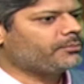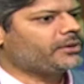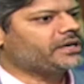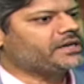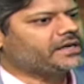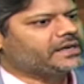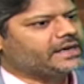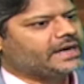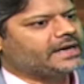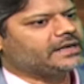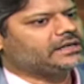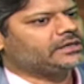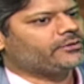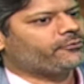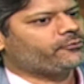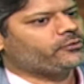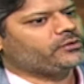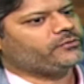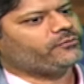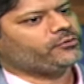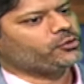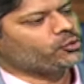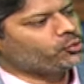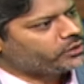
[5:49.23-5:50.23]
But again,
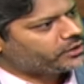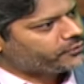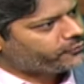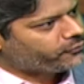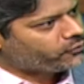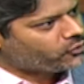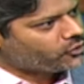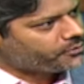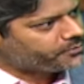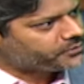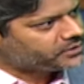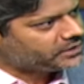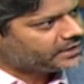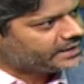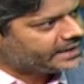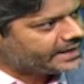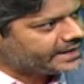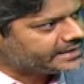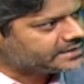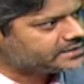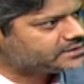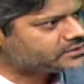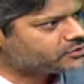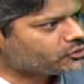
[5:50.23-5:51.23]
if we view it from the
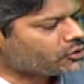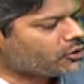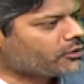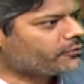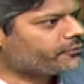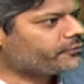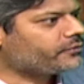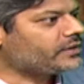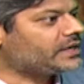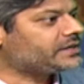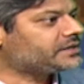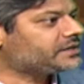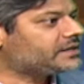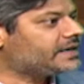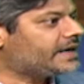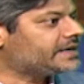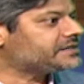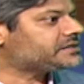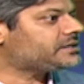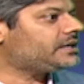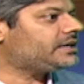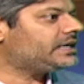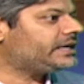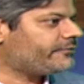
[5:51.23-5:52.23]
lens of
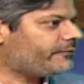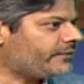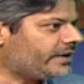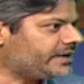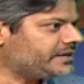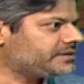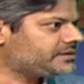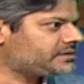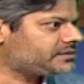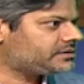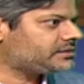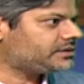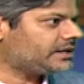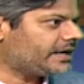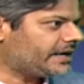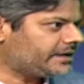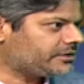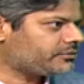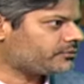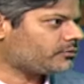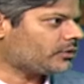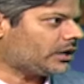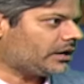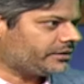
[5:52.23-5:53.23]
international events that